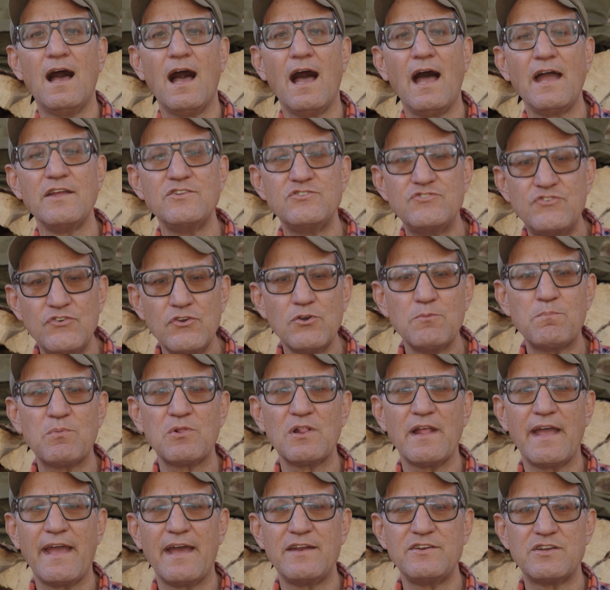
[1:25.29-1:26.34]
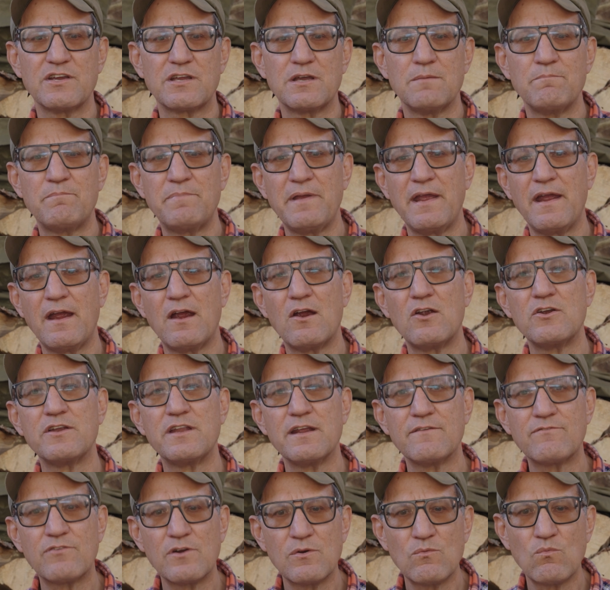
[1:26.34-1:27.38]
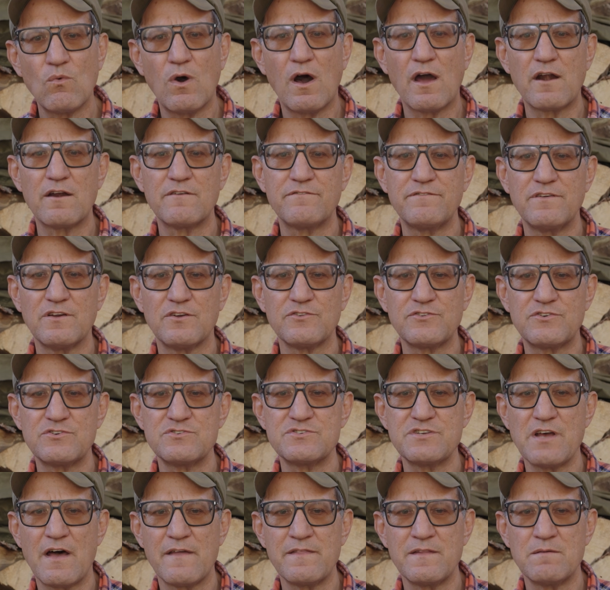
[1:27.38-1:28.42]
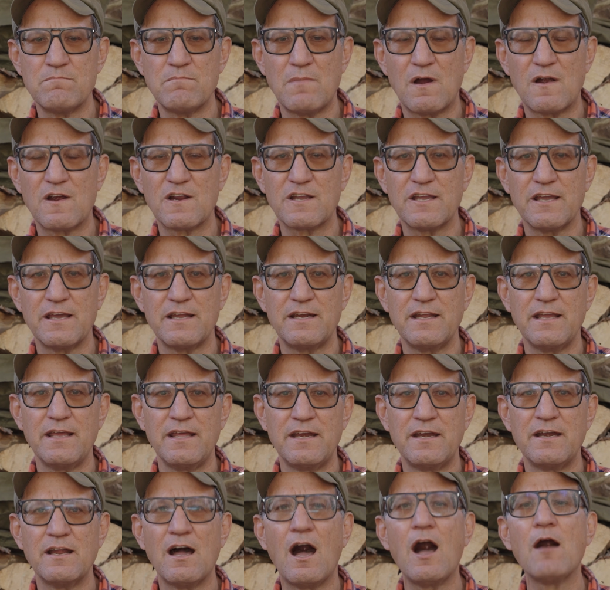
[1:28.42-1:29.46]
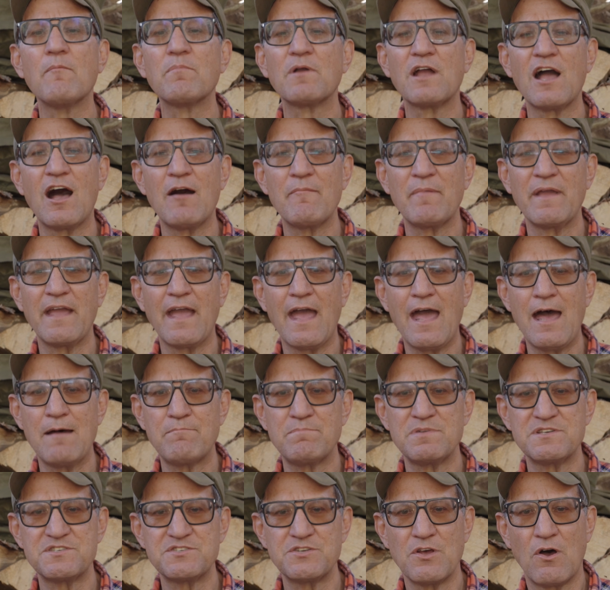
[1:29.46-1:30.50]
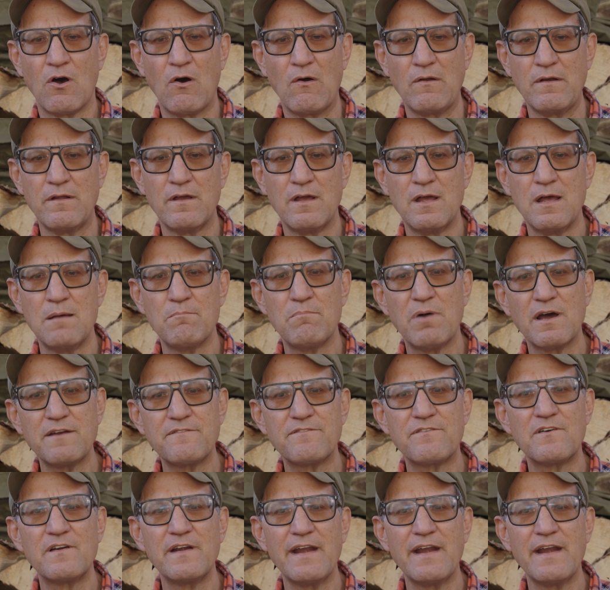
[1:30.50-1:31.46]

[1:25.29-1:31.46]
I do plan to compare different water filters on the market in an upcoming episode, but for